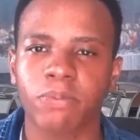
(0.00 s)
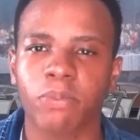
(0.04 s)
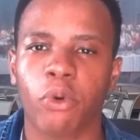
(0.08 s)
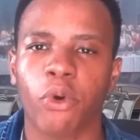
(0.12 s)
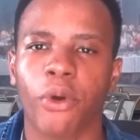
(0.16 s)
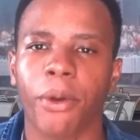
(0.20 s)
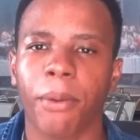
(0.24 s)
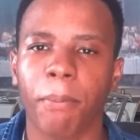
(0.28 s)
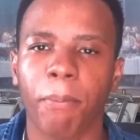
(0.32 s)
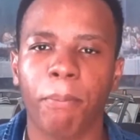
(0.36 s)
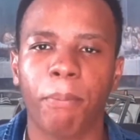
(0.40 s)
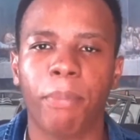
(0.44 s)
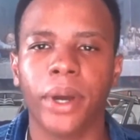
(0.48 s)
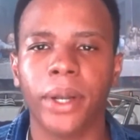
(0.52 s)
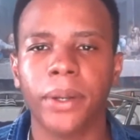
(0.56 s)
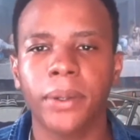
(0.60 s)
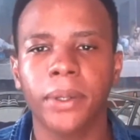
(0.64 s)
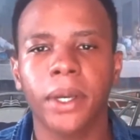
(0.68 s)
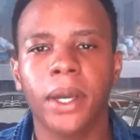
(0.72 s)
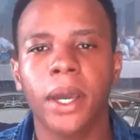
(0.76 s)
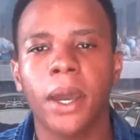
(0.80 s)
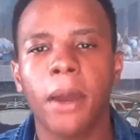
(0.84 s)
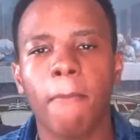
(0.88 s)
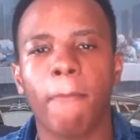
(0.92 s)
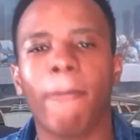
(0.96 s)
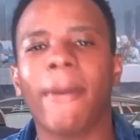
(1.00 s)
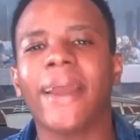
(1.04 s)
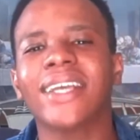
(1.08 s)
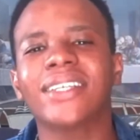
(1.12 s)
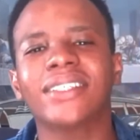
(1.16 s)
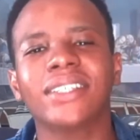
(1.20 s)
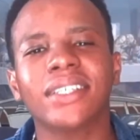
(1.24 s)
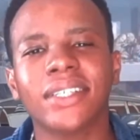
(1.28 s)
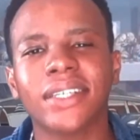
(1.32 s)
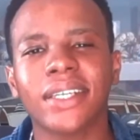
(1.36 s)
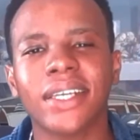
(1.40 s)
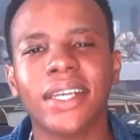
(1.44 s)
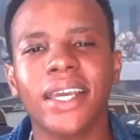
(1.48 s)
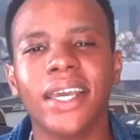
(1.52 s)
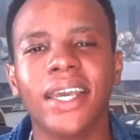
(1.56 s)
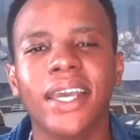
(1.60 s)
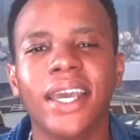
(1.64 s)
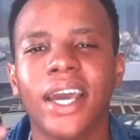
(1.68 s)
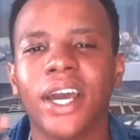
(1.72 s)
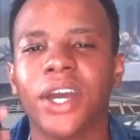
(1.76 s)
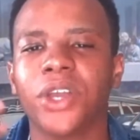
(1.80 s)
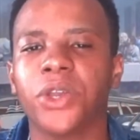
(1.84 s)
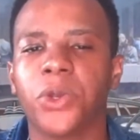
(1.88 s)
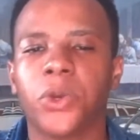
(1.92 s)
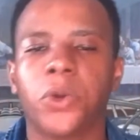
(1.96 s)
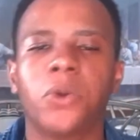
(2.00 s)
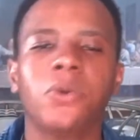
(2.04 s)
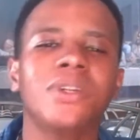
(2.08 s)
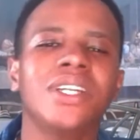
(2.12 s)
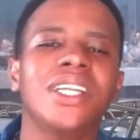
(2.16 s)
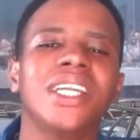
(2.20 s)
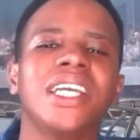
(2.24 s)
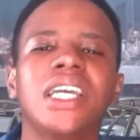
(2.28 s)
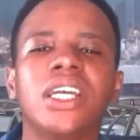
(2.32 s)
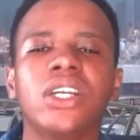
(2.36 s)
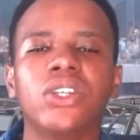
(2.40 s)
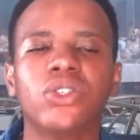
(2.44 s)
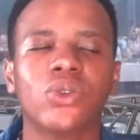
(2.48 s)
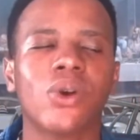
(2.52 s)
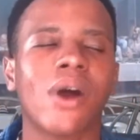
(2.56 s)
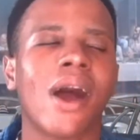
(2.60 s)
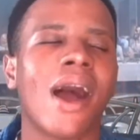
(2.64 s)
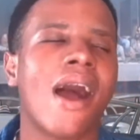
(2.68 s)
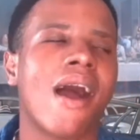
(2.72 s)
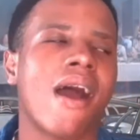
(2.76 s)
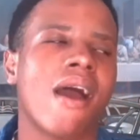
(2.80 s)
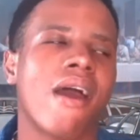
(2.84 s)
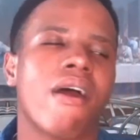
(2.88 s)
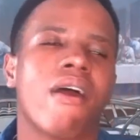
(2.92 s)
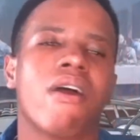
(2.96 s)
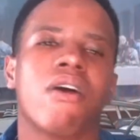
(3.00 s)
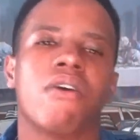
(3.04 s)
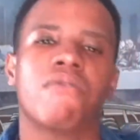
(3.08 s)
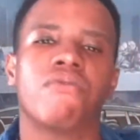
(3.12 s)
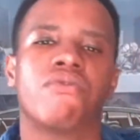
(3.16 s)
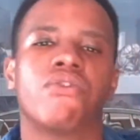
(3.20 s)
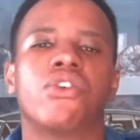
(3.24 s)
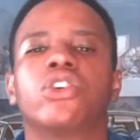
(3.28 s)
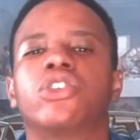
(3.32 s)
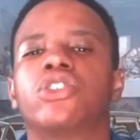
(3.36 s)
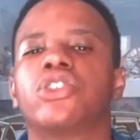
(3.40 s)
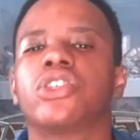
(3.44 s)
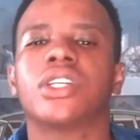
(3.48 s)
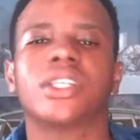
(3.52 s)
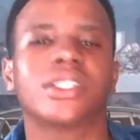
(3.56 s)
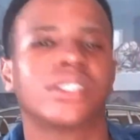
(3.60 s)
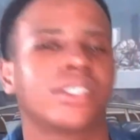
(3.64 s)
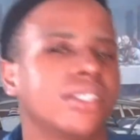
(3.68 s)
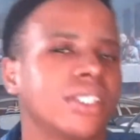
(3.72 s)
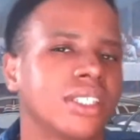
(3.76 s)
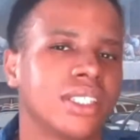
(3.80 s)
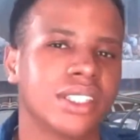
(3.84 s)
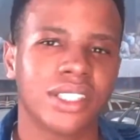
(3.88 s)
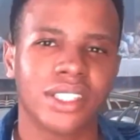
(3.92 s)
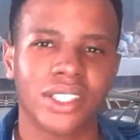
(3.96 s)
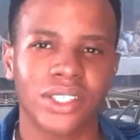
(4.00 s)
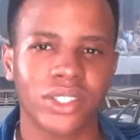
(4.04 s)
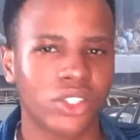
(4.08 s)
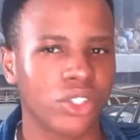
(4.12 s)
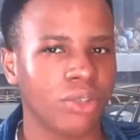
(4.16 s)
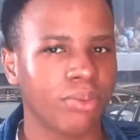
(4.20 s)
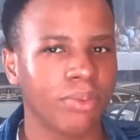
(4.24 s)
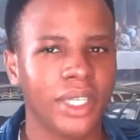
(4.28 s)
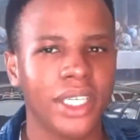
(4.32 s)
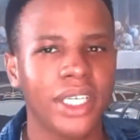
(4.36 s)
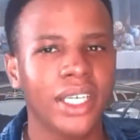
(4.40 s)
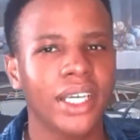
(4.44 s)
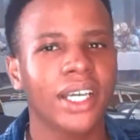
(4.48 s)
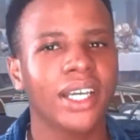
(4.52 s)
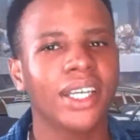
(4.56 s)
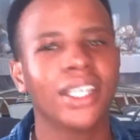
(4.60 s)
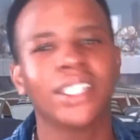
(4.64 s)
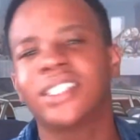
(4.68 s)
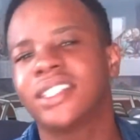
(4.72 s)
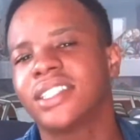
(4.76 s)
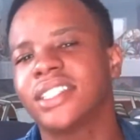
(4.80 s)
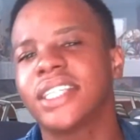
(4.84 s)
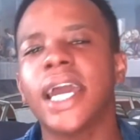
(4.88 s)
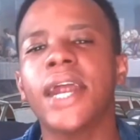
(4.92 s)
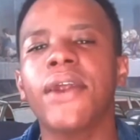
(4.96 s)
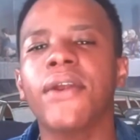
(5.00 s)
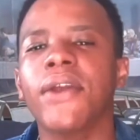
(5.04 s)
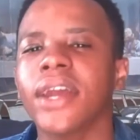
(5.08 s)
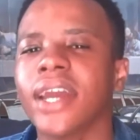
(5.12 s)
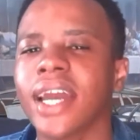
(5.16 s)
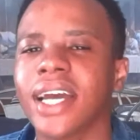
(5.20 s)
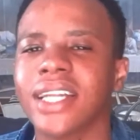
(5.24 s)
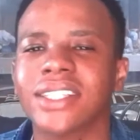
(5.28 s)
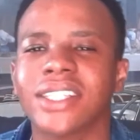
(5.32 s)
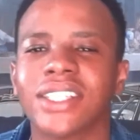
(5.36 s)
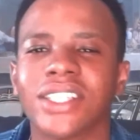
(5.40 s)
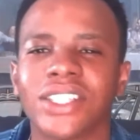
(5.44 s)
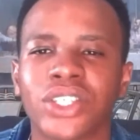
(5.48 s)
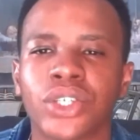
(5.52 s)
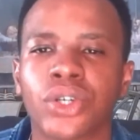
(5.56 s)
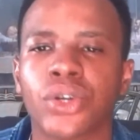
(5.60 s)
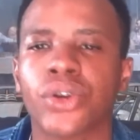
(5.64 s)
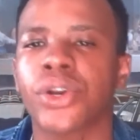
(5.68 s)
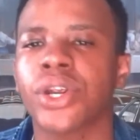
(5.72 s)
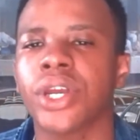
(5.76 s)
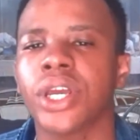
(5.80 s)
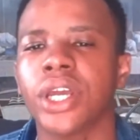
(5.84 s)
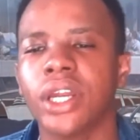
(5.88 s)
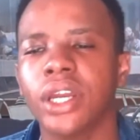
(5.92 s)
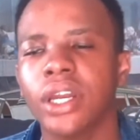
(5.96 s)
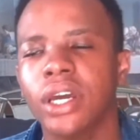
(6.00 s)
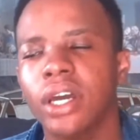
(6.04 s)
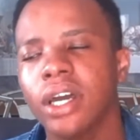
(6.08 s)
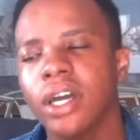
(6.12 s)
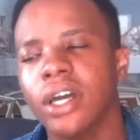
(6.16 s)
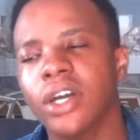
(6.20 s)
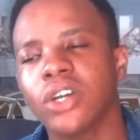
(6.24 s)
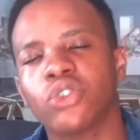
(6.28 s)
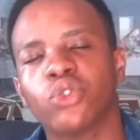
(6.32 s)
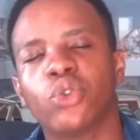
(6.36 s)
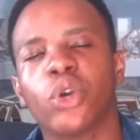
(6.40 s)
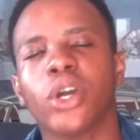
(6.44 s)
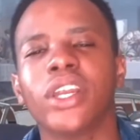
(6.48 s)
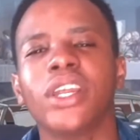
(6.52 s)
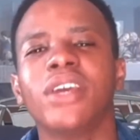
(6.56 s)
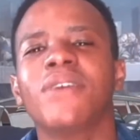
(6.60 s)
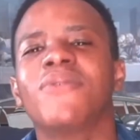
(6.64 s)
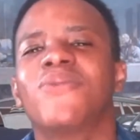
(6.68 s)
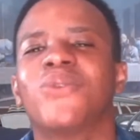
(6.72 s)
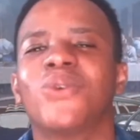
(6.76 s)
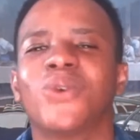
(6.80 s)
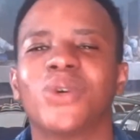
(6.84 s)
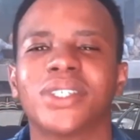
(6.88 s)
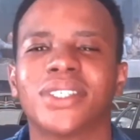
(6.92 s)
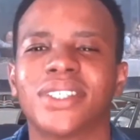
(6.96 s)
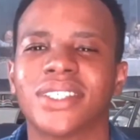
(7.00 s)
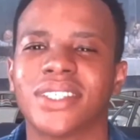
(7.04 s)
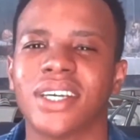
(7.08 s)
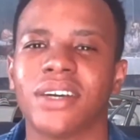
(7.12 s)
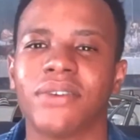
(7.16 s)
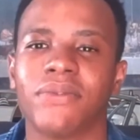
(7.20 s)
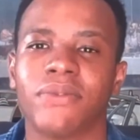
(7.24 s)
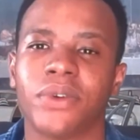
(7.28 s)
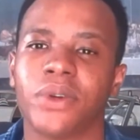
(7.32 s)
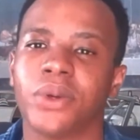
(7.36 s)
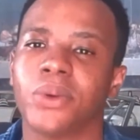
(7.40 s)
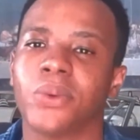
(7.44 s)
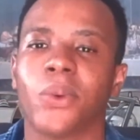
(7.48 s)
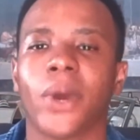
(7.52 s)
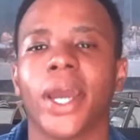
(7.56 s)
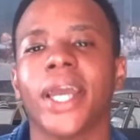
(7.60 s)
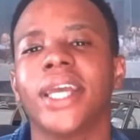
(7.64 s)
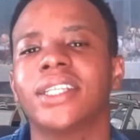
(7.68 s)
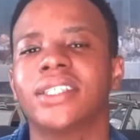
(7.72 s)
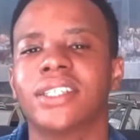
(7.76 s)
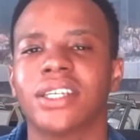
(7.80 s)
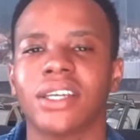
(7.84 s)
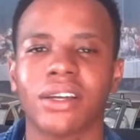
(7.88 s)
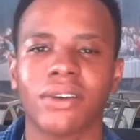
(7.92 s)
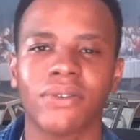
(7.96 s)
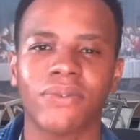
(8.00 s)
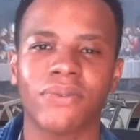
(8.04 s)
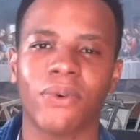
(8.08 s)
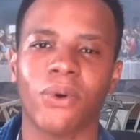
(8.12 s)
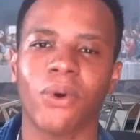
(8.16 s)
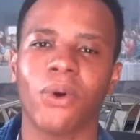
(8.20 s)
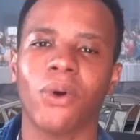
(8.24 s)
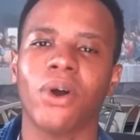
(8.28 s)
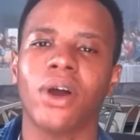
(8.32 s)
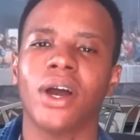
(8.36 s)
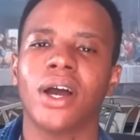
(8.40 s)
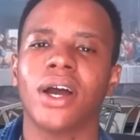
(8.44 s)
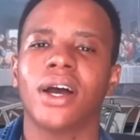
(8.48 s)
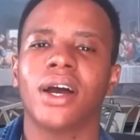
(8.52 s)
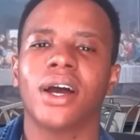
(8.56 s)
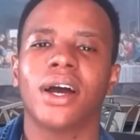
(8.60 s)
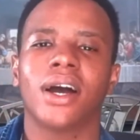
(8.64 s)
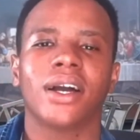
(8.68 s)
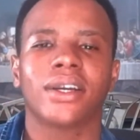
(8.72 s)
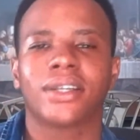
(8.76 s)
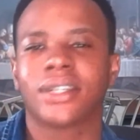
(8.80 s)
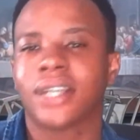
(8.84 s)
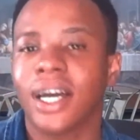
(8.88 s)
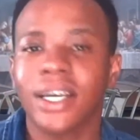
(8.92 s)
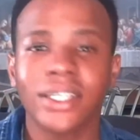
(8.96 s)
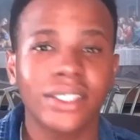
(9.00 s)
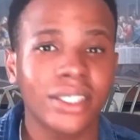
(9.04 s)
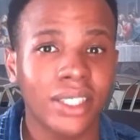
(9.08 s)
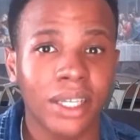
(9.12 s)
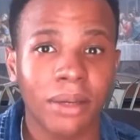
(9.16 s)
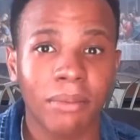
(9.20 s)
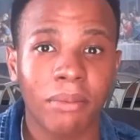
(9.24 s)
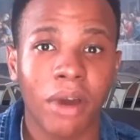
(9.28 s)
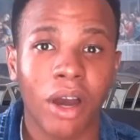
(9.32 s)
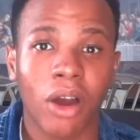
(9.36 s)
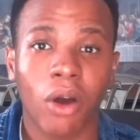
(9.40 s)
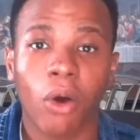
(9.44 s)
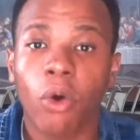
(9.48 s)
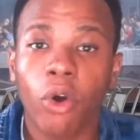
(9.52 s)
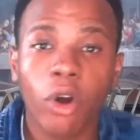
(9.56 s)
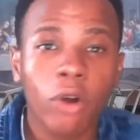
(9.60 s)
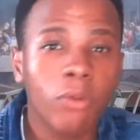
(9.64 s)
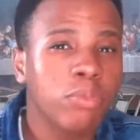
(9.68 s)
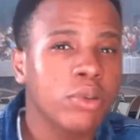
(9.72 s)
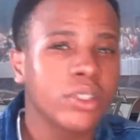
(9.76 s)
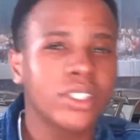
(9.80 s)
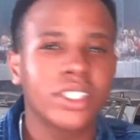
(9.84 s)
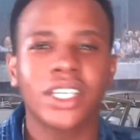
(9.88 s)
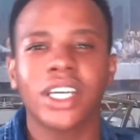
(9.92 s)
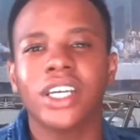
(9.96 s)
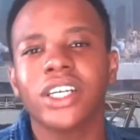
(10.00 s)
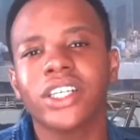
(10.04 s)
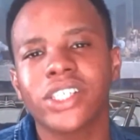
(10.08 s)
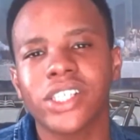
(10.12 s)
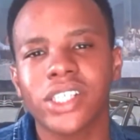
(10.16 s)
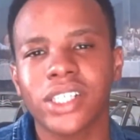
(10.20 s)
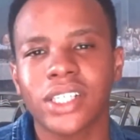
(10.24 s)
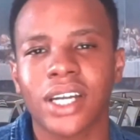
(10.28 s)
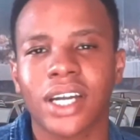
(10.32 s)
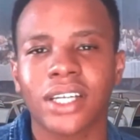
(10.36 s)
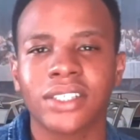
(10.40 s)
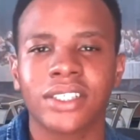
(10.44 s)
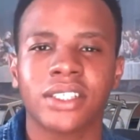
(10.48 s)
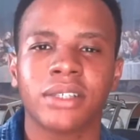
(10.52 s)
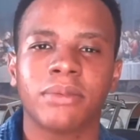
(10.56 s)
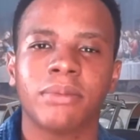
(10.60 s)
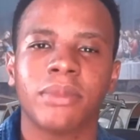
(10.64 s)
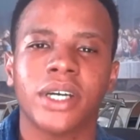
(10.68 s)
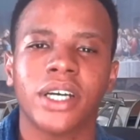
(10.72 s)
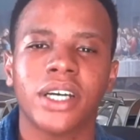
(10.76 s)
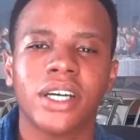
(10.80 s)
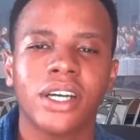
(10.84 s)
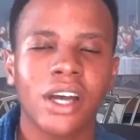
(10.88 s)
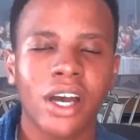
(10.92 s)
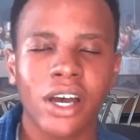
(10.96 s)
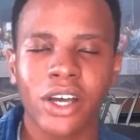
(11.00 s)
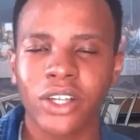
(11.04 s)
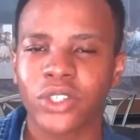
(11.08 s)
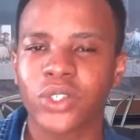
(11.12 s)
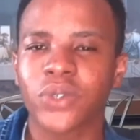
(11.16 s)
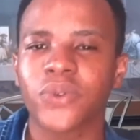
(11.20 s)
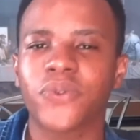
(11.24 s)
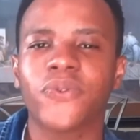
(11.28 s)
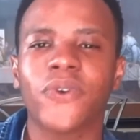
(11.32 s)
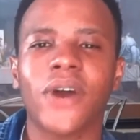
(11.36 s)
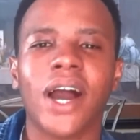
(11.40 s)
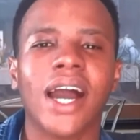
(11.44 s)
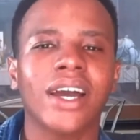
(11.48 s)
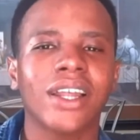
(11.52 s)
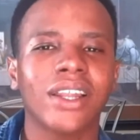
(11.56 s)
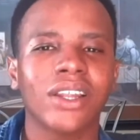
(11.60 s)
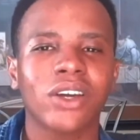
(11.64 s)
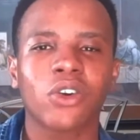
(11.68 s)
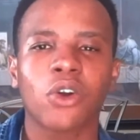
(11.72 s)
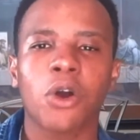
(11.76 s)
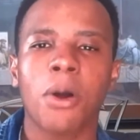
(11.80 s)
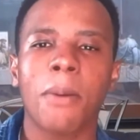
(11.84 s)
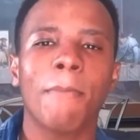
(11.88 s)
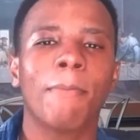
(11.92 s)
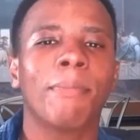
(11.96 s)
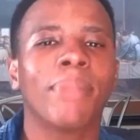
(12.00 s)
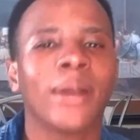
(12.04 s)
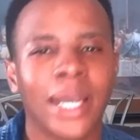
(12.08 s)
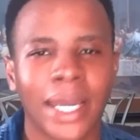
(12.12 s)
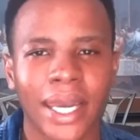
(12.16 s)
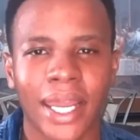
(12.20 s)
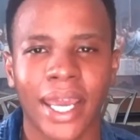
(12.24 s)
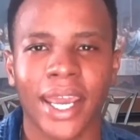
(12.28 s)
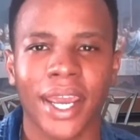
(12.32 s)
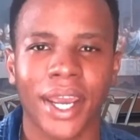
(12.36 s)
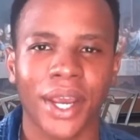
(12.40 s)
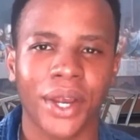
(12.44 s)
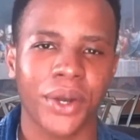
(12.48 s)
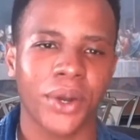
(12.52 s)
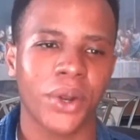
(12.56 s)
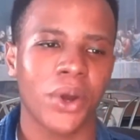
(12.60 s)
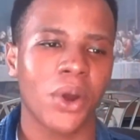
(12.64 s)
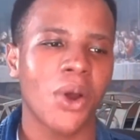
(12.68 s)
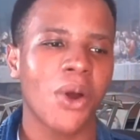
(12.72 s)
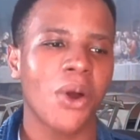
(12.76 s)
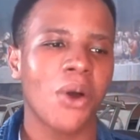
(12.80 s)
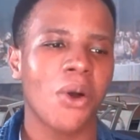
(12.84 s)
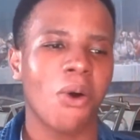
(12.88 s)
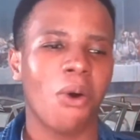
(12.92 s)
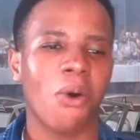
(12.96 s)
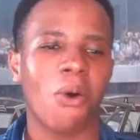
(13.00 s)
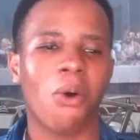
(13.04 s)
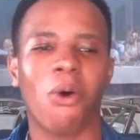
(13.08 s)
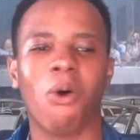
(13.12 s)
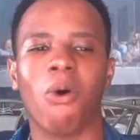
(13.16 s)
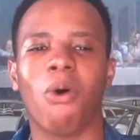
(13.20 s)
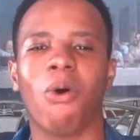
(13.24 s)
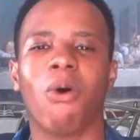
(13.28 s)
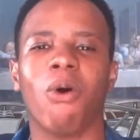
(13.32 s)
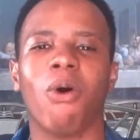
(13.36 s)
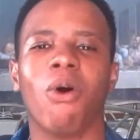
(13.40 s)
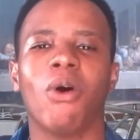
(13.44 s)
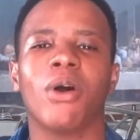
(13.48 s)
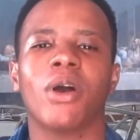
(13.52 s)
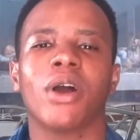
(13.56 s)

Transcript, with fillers: point, but basically you don't need to hire a virtual assistant to be staring at the screen 24/7 waiting for a customer or a potential customer to file a complaint or